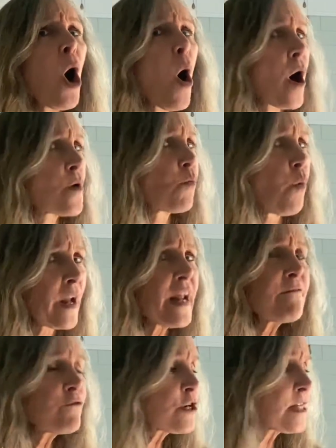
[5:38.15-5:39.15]
on
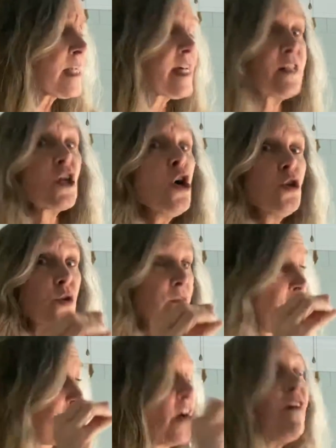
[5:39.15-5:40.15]
whatever it is so
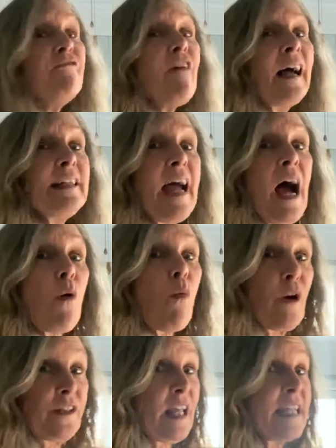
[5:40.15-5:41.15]
that they'll find out
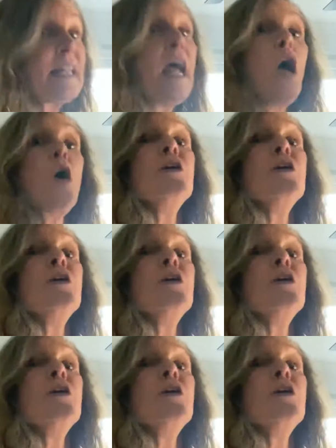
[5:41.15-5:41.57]
what they